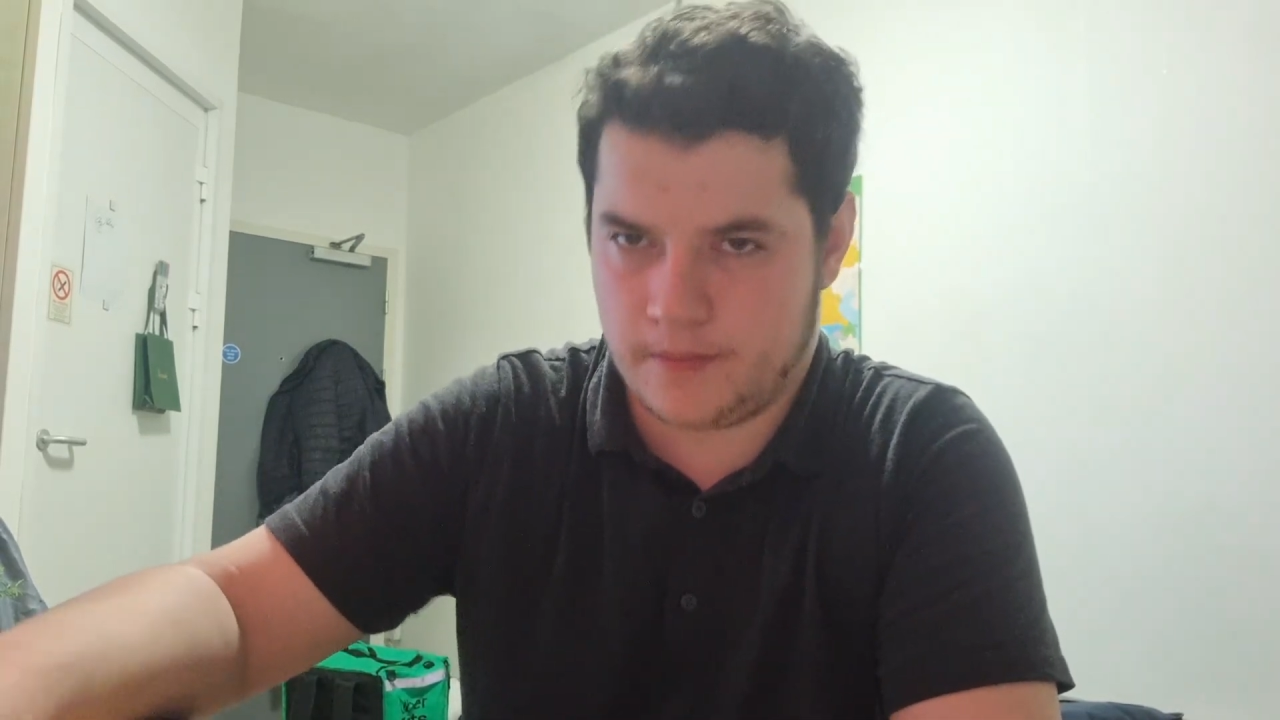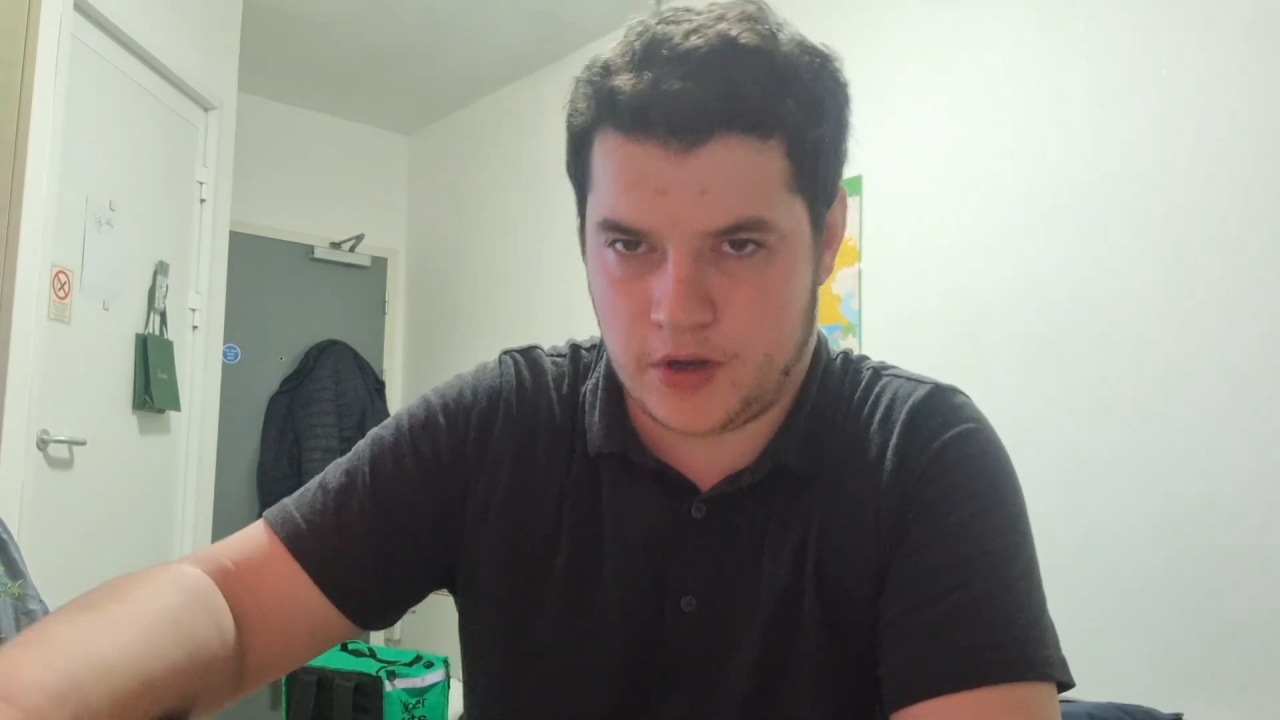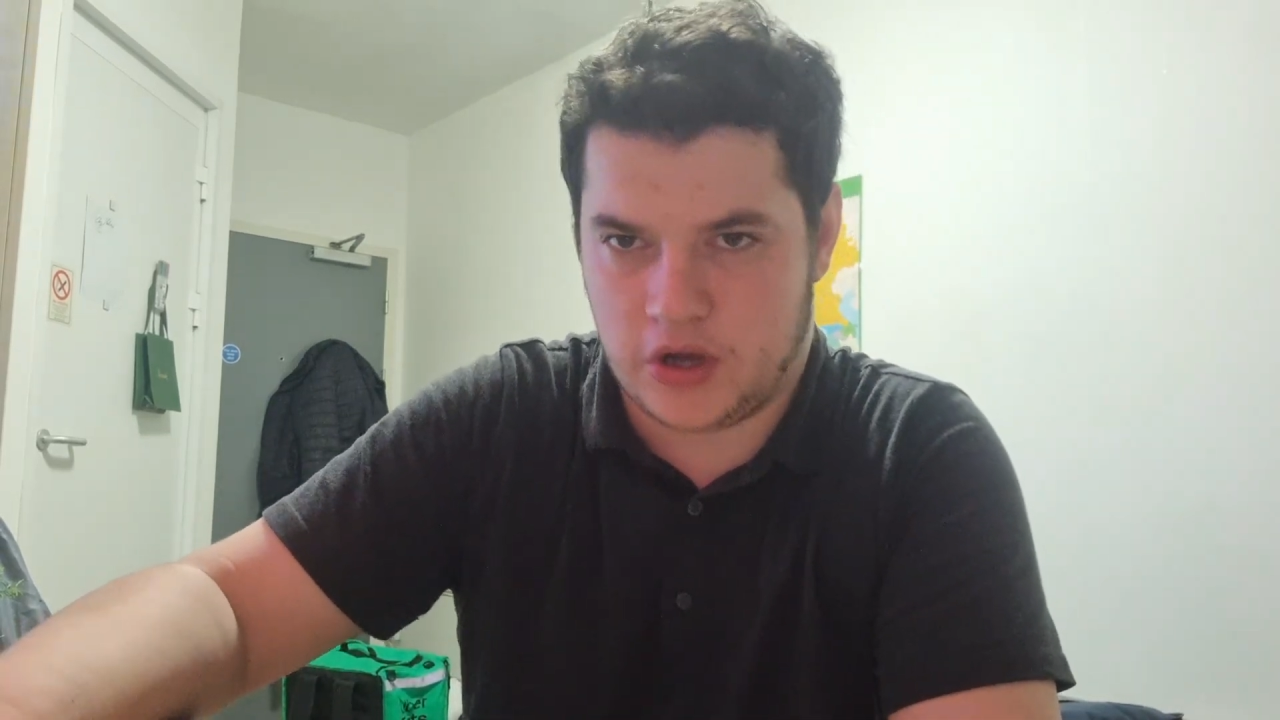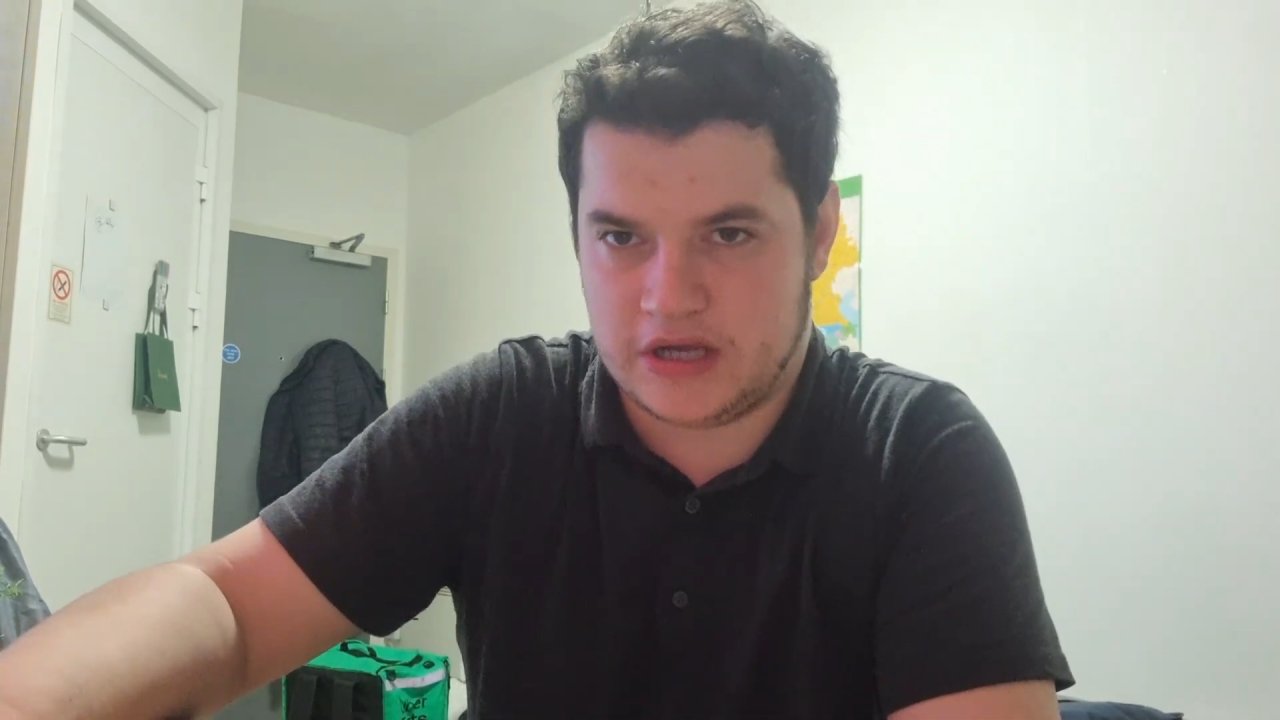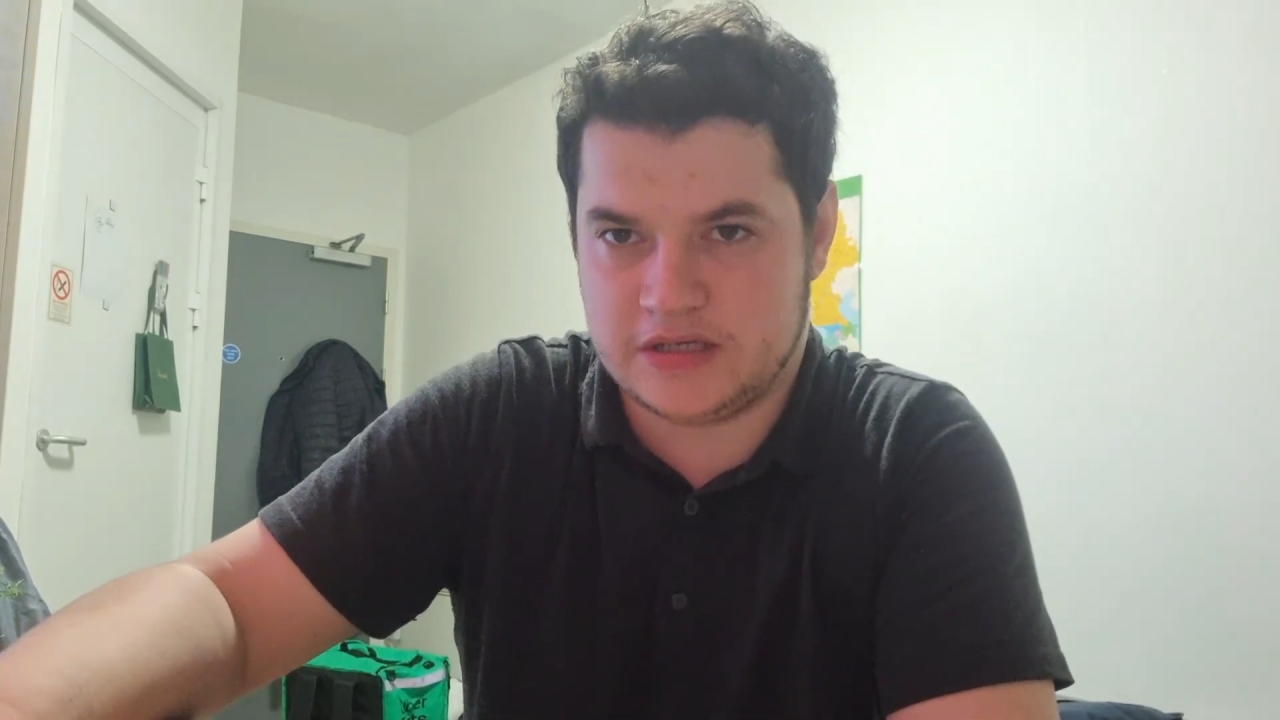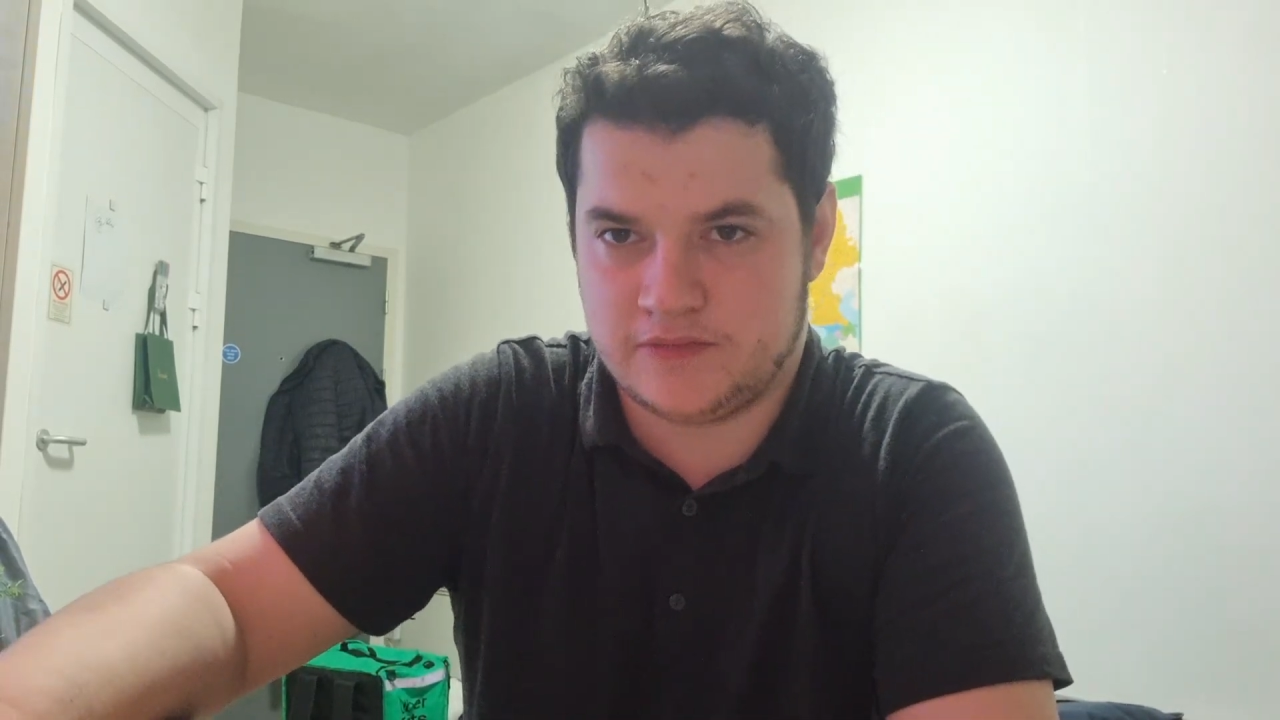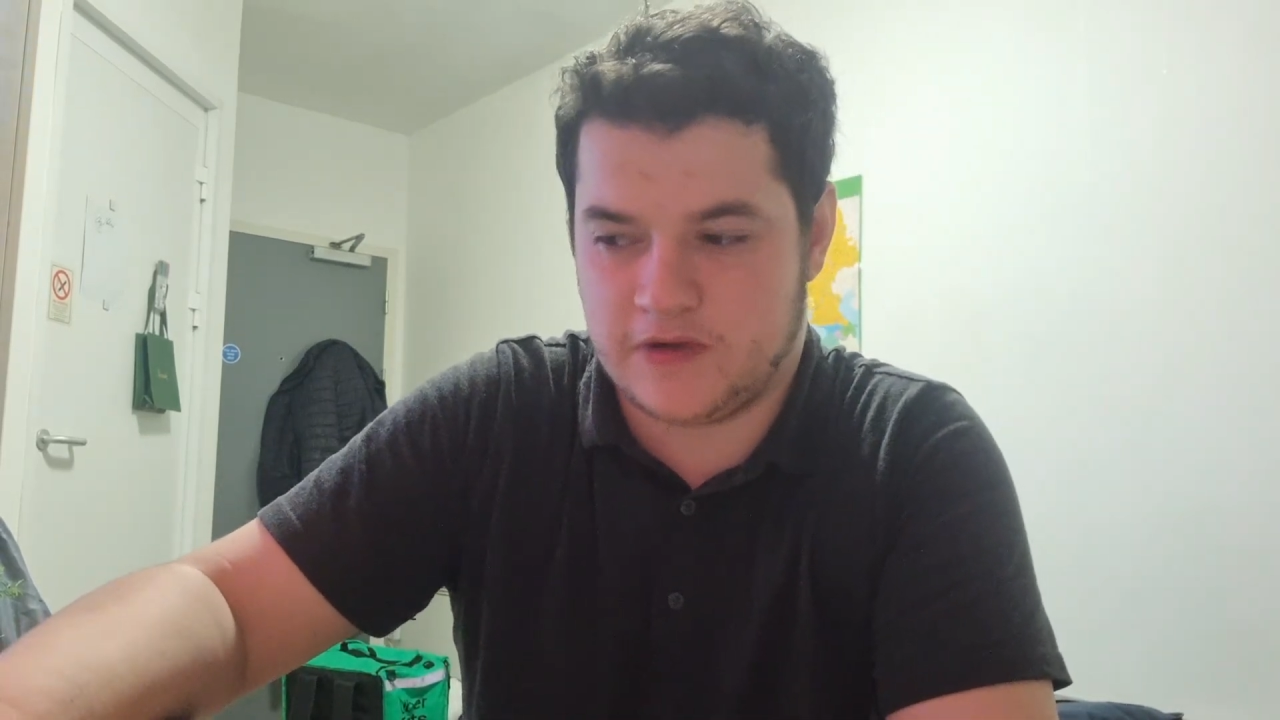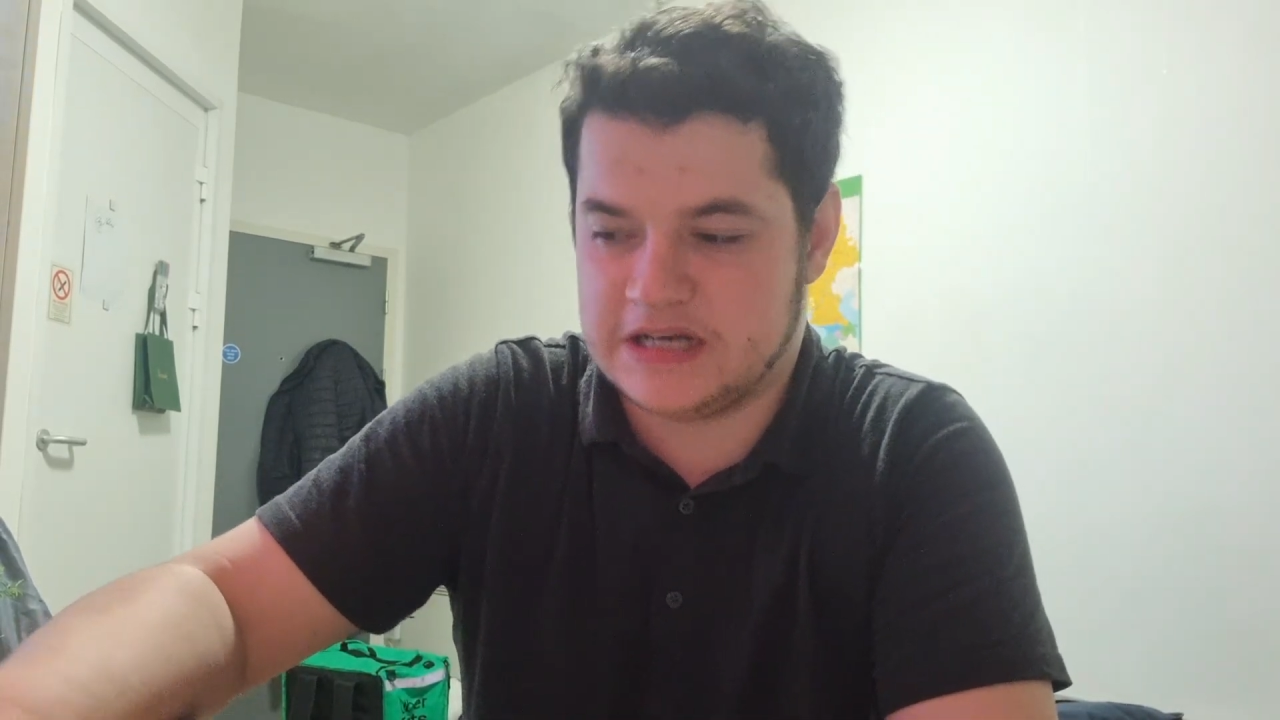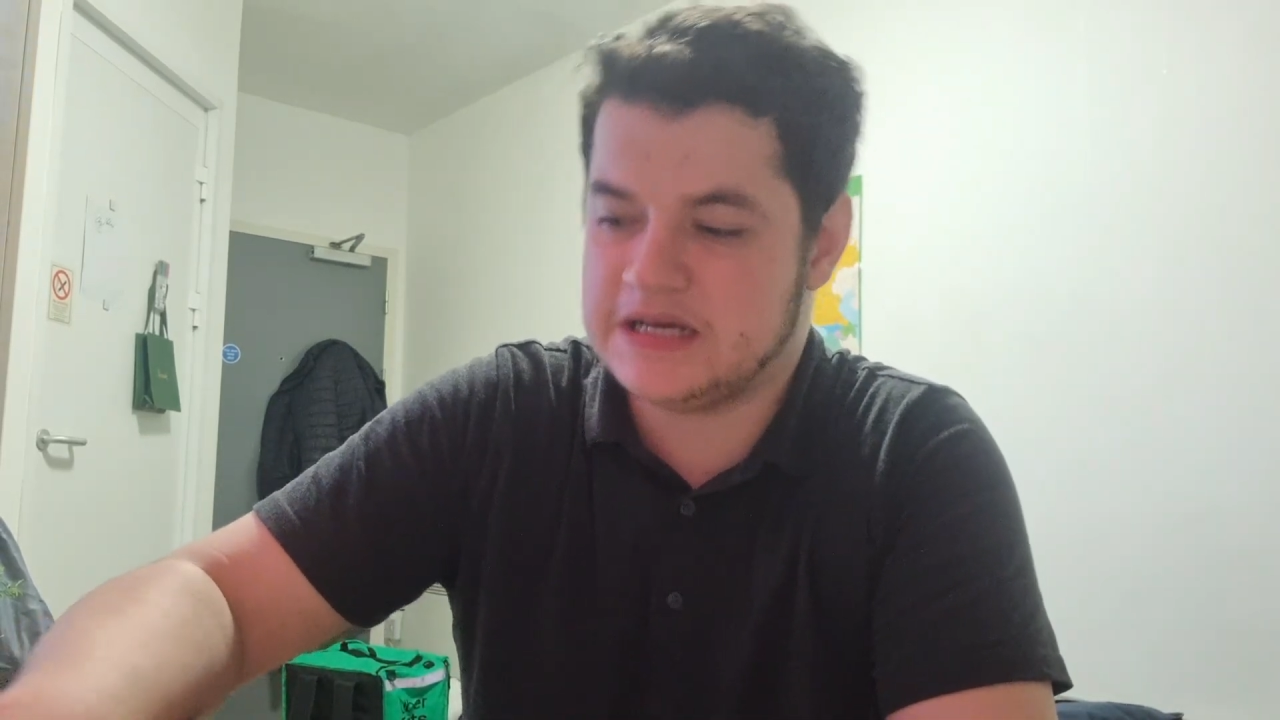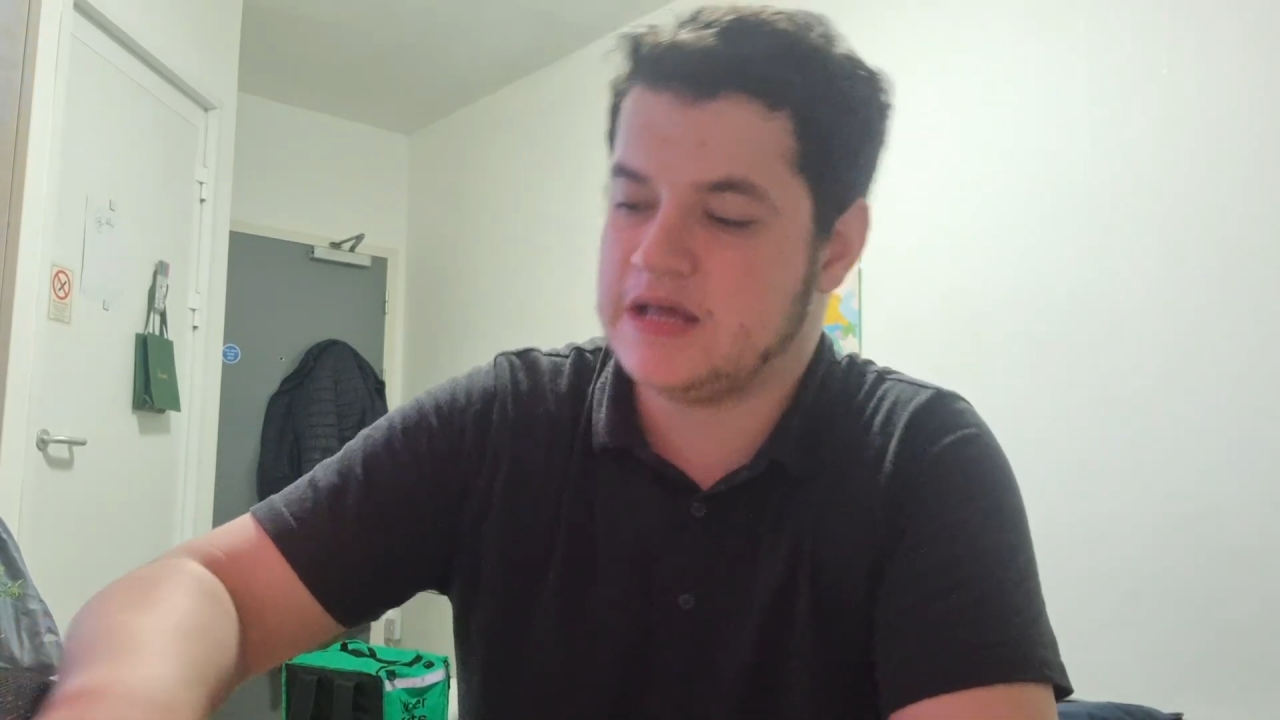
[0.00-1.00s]
employees,
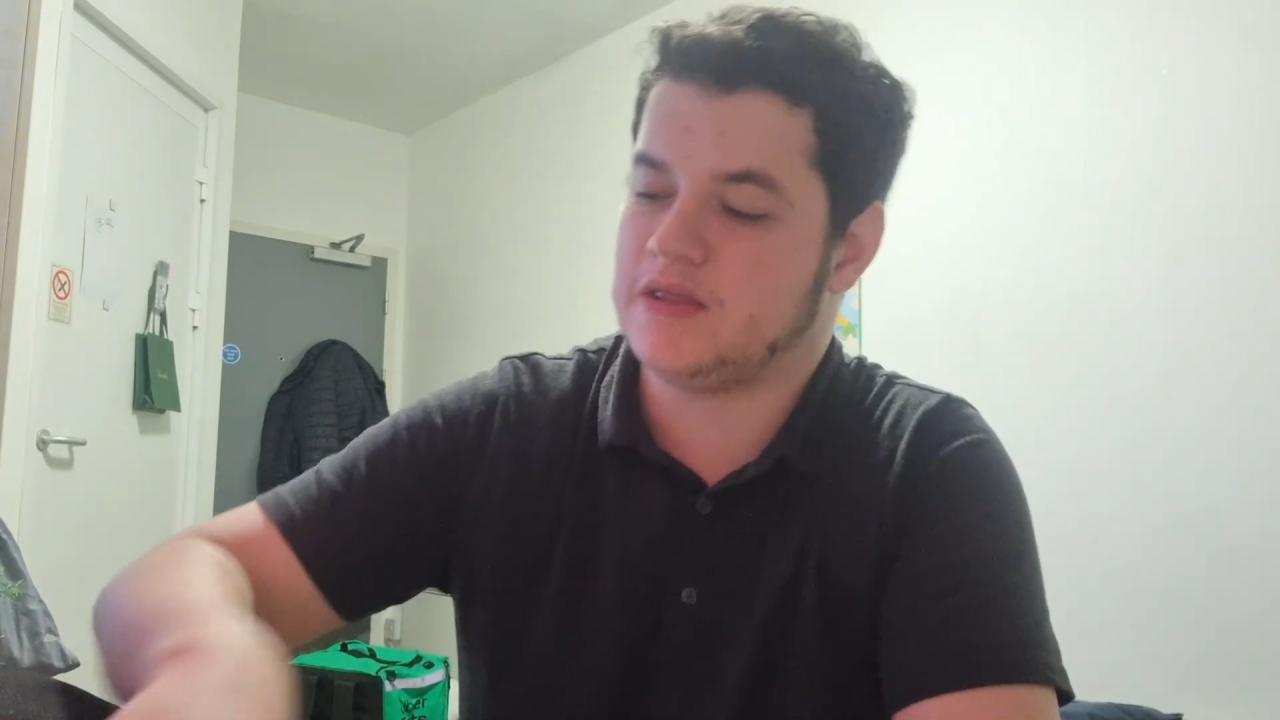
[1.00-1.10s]
right?